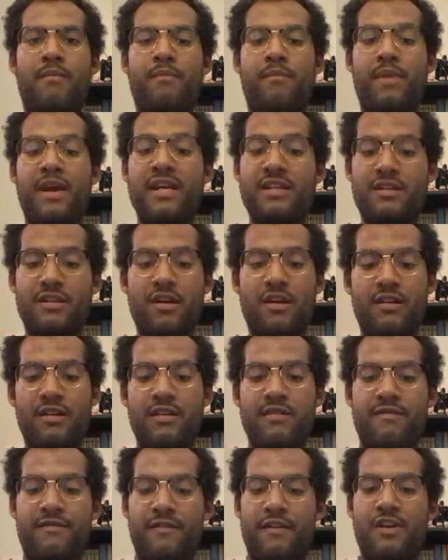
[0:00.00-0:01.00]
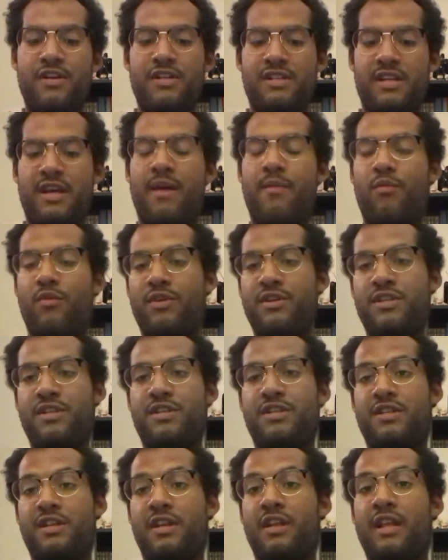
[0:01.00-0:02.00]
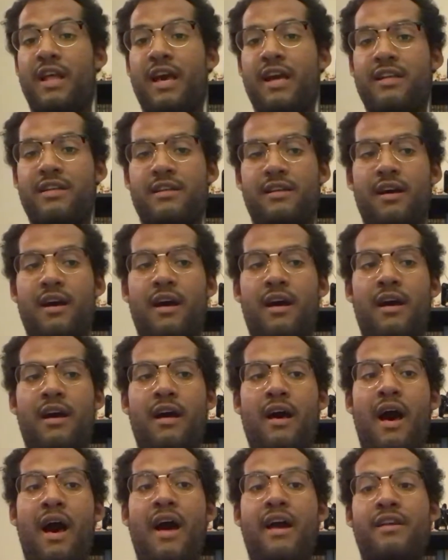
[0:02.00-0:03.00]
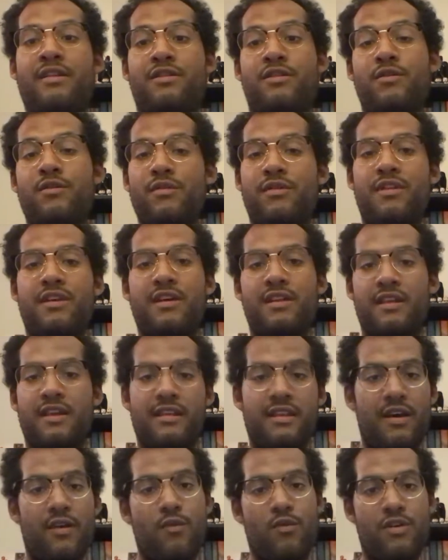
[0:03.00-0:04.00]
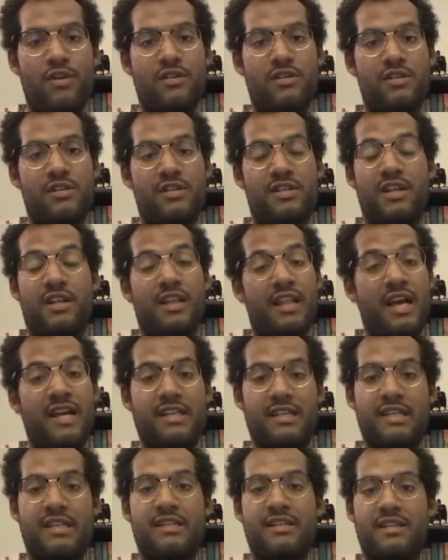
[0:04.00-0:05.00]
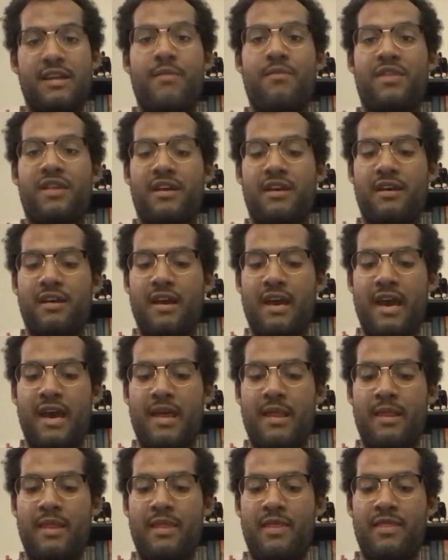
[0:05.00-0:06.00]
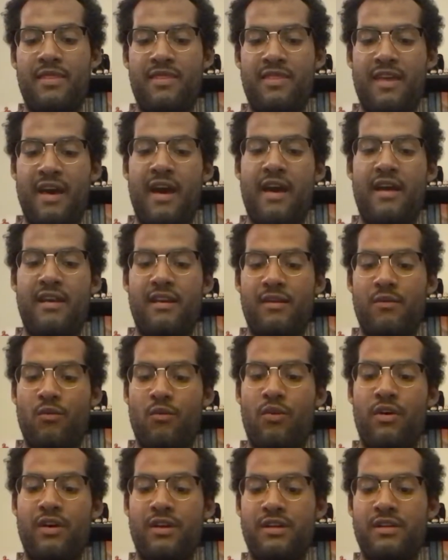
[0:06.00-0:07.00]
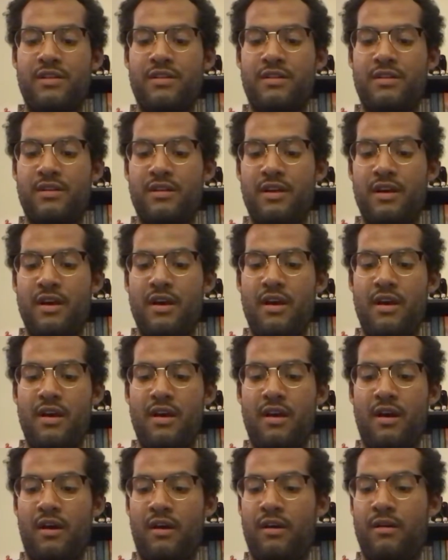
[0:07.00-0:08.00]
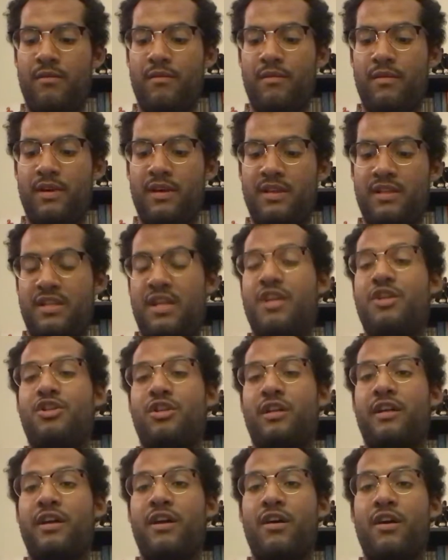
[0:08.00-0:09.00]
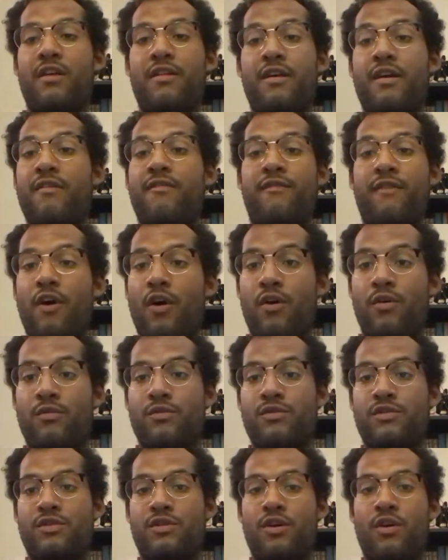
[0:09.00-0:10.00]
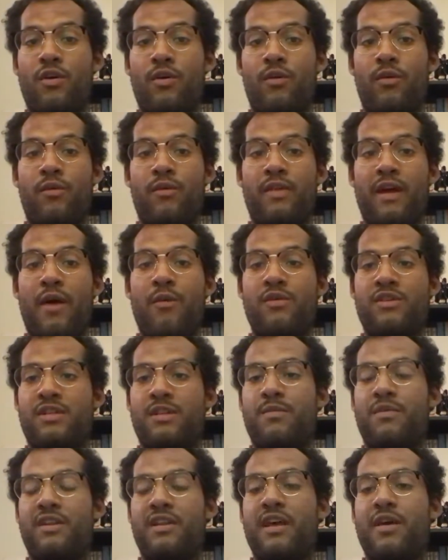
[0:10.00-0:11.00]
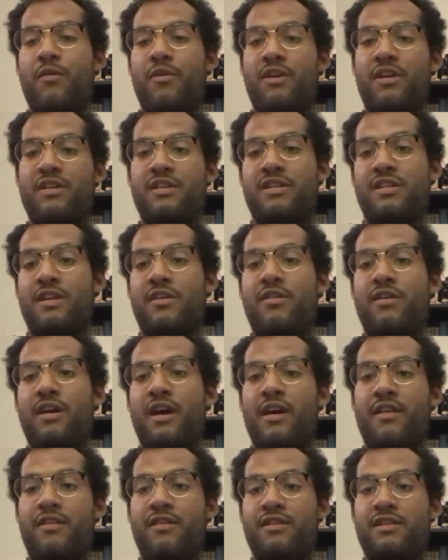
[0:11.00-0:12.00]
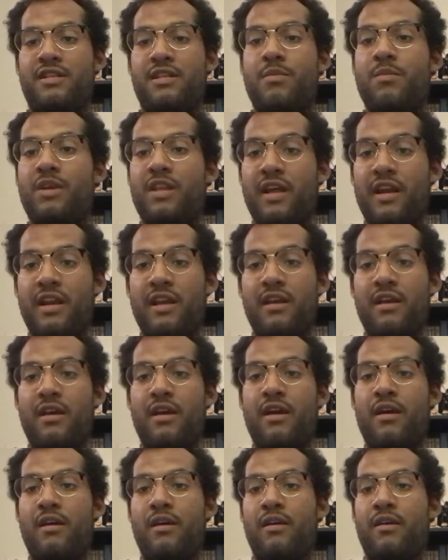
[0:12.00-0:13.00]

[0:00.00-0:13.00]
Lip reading: Based on the first step, which is select, I do think that they were selecting something, and that was essentially on their phone, so that was something they were considering either stimulating